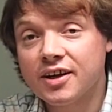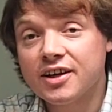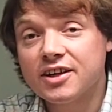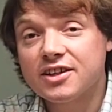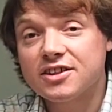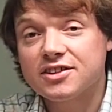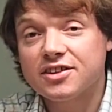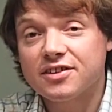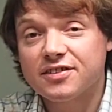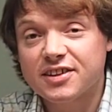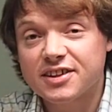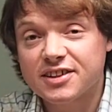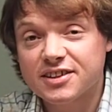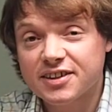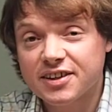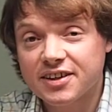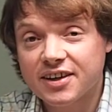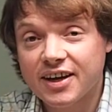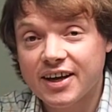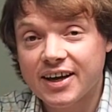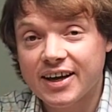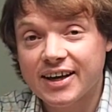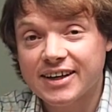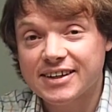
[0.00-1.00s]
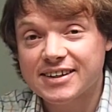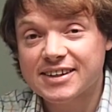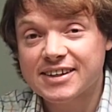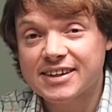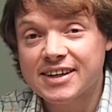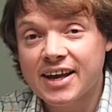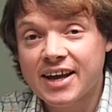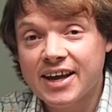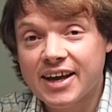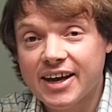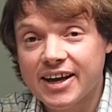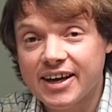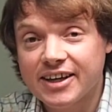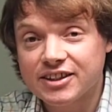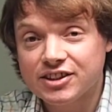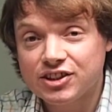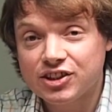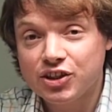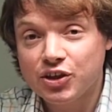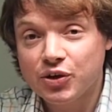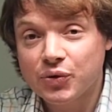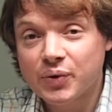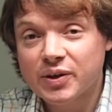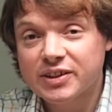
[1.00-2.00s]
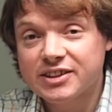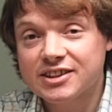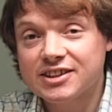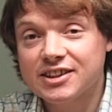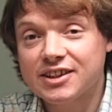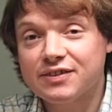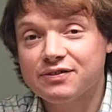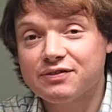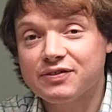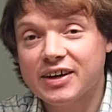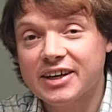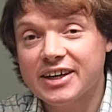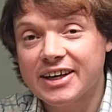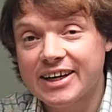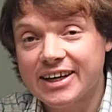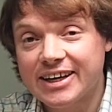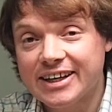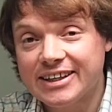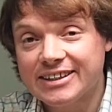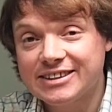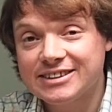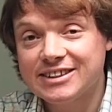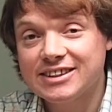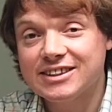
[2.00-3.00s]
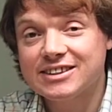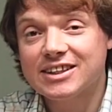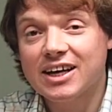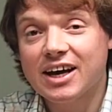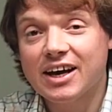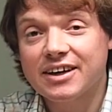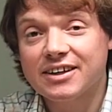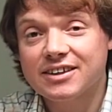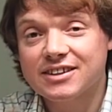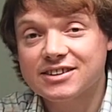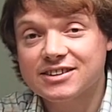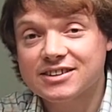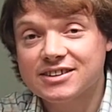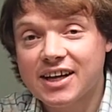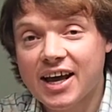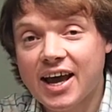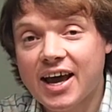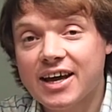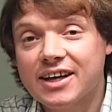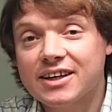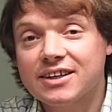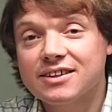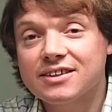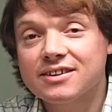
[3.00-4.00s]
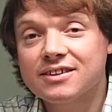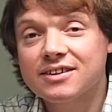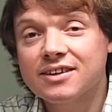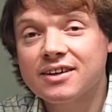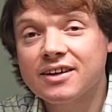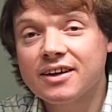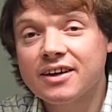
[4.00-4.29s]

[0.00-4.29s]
so that it's intuitive and easy to understand,